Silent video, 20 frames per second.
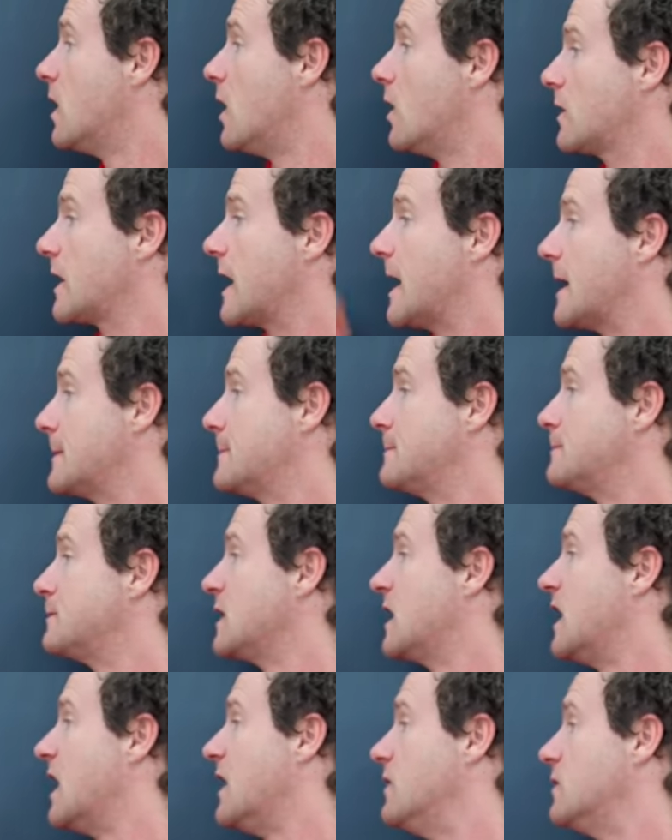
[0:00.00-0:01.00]
Okay,
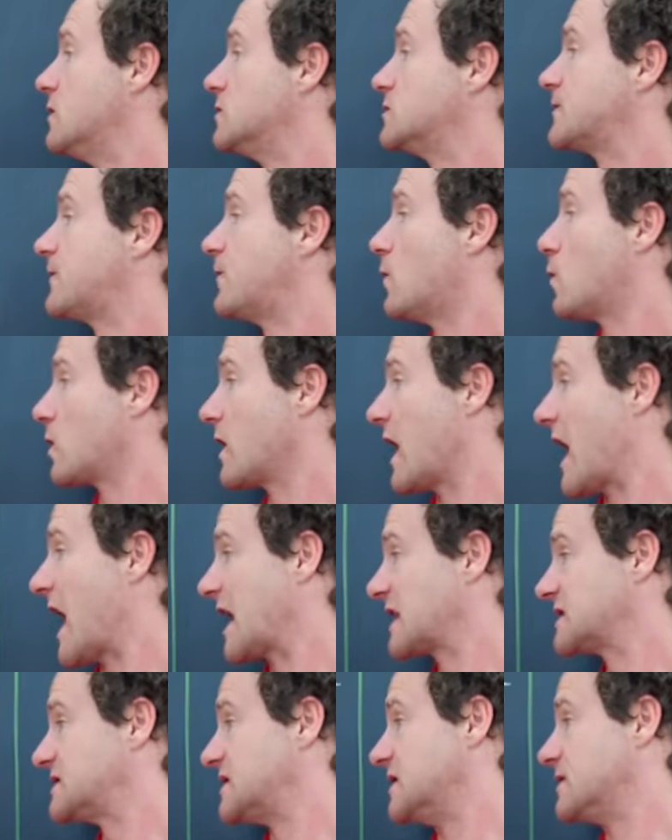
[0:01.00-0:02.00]
and those four
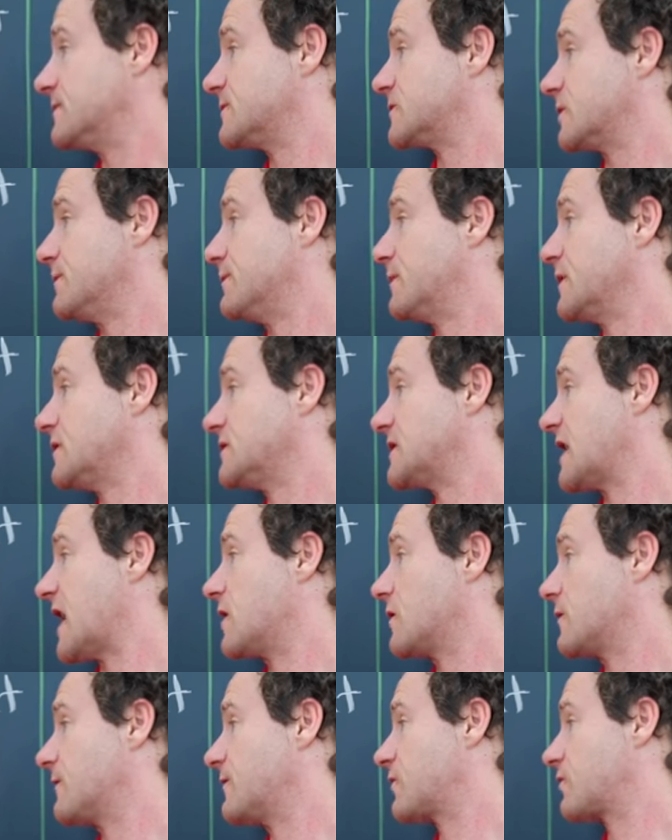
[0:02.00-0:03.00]
axioms are built
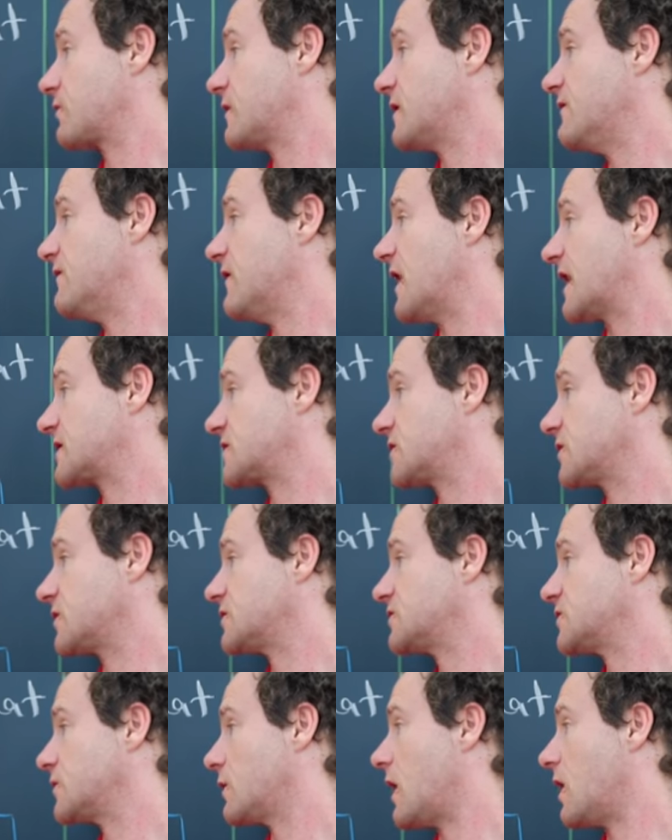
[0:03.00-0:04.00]
out of three vectors.
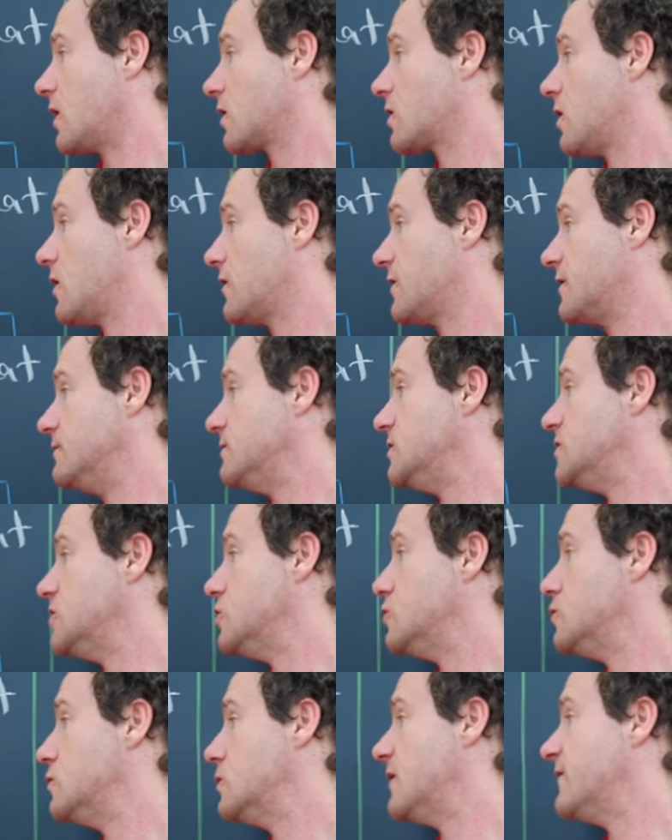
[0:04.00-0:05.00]
So I'll call them
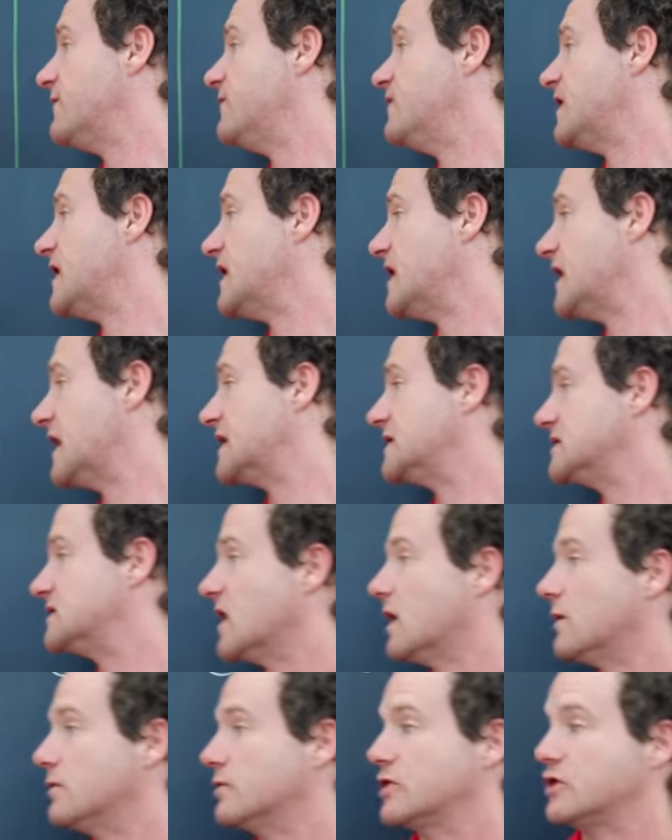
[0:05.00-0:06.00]
U, V, and
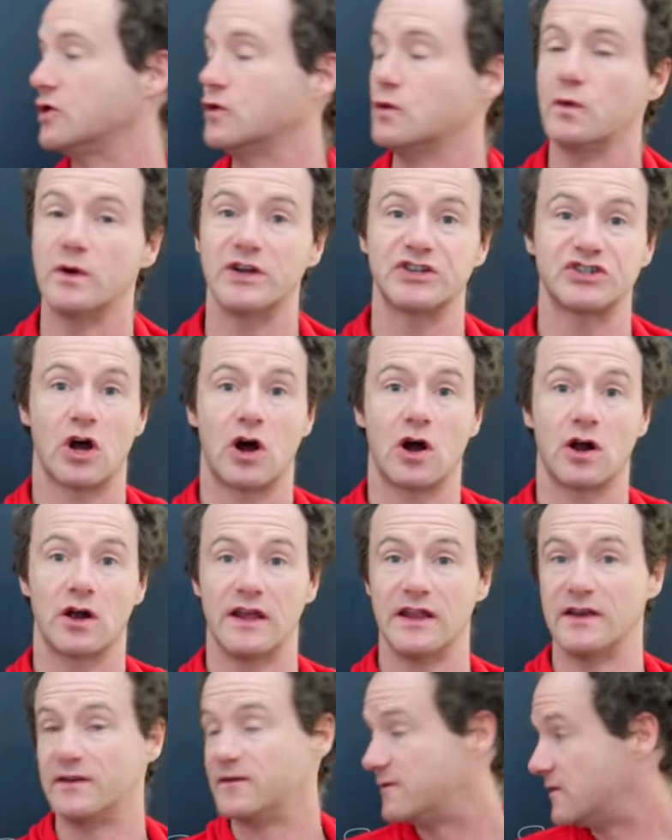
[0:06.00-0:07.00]
W, which are
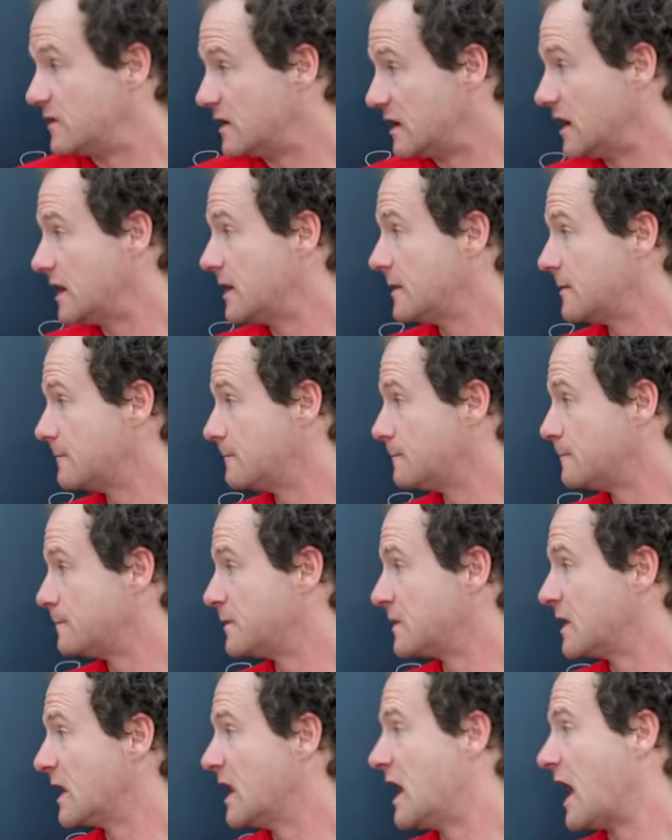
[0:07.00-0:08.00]
in V.
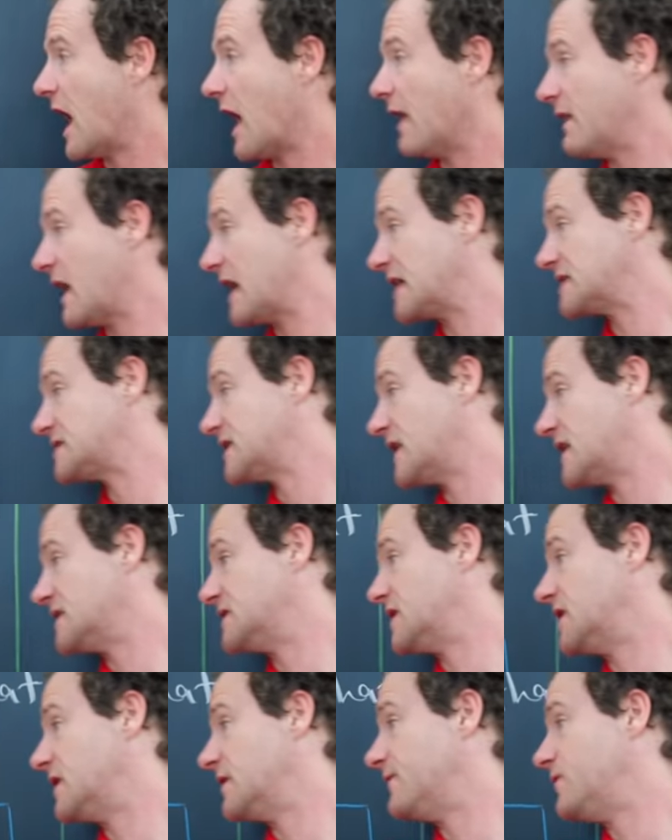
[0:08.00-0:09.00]
And that
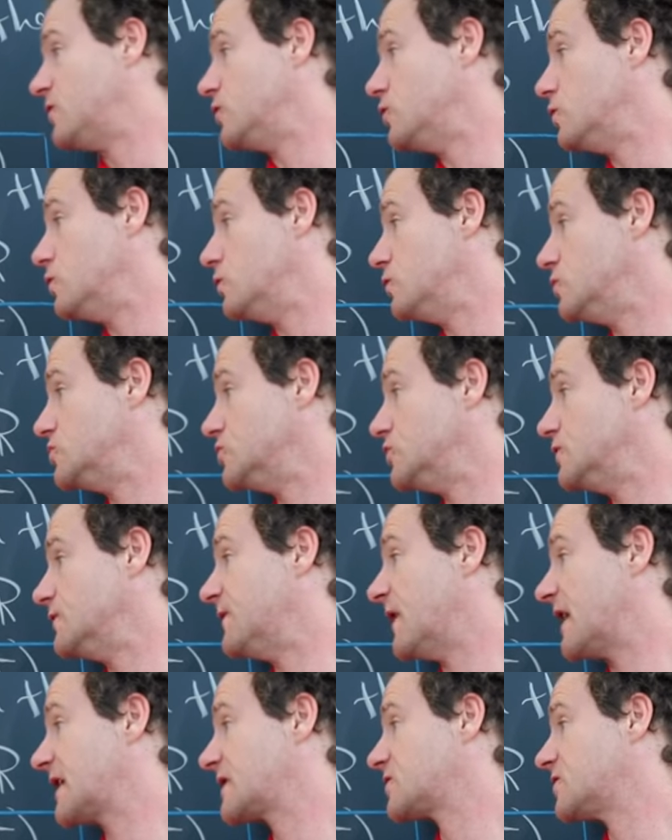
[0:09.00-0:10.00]
says that if you do
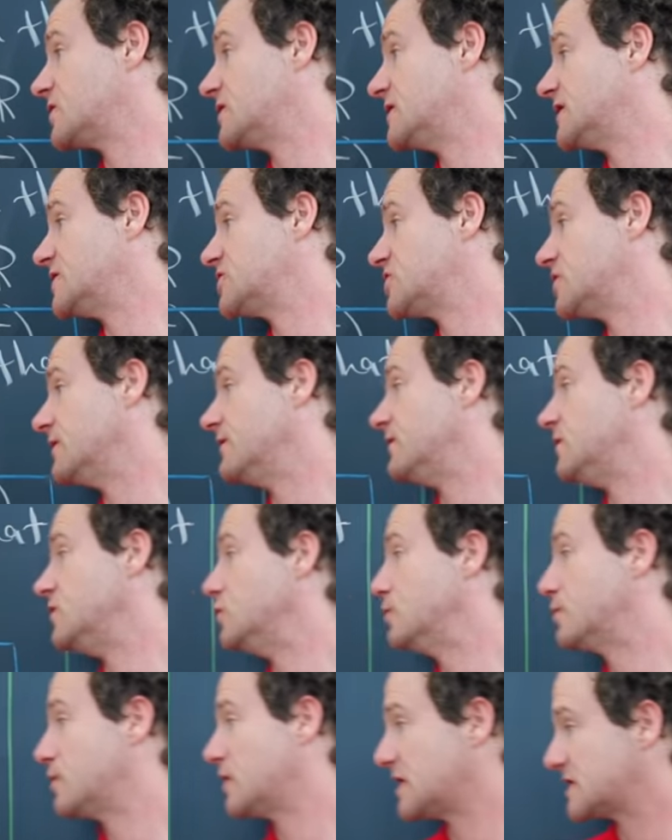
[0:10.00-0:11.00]
vector addition of
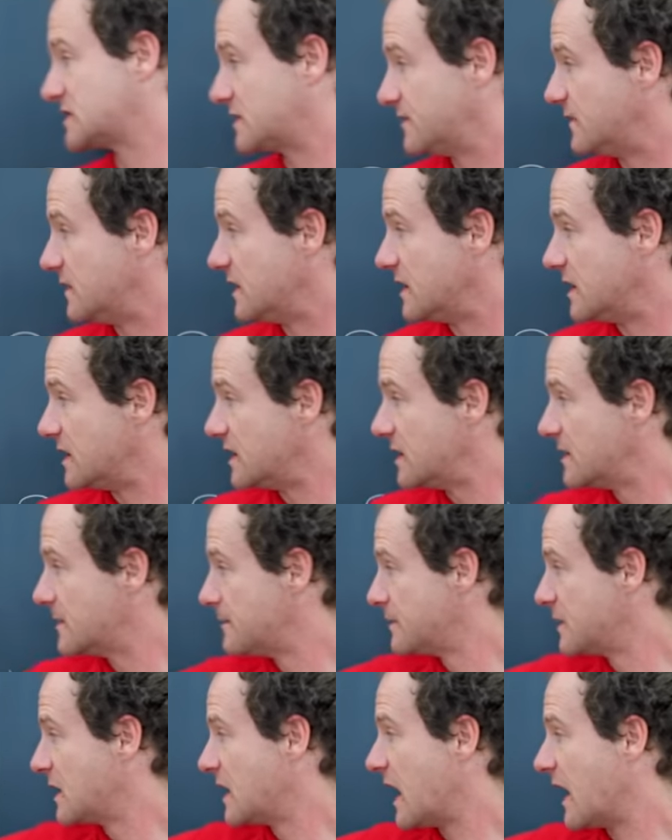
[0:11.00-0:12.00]
U plus V
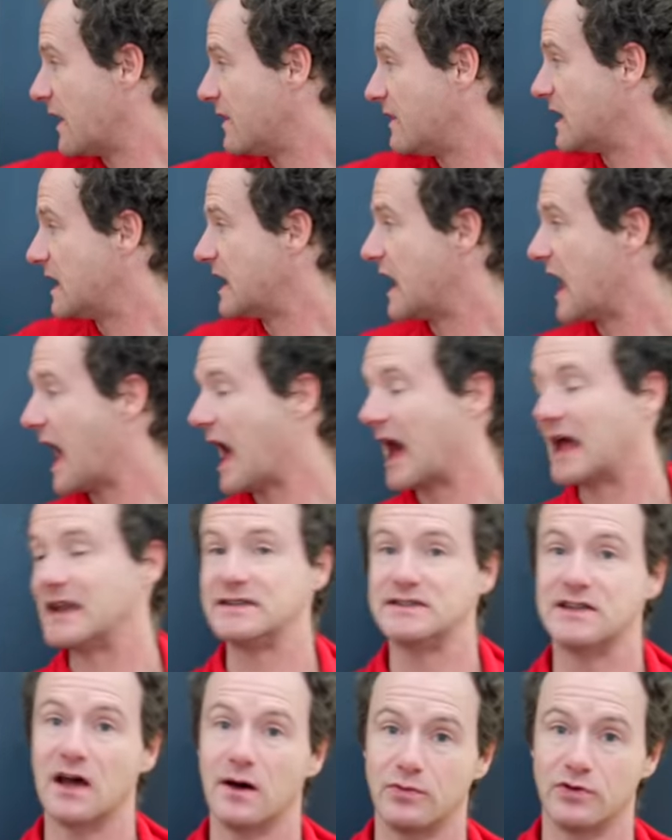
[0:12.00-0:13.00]
and then
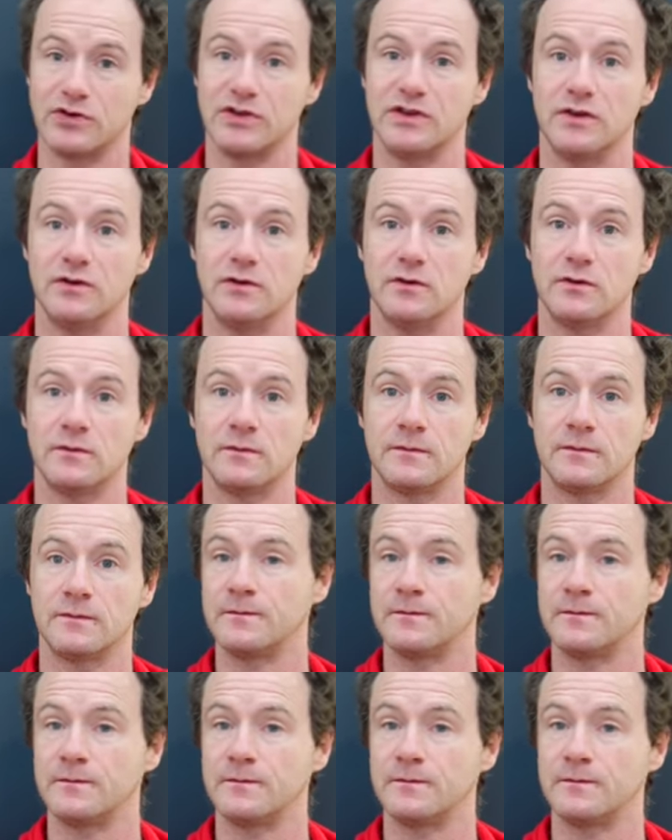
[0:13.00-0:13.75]
add W,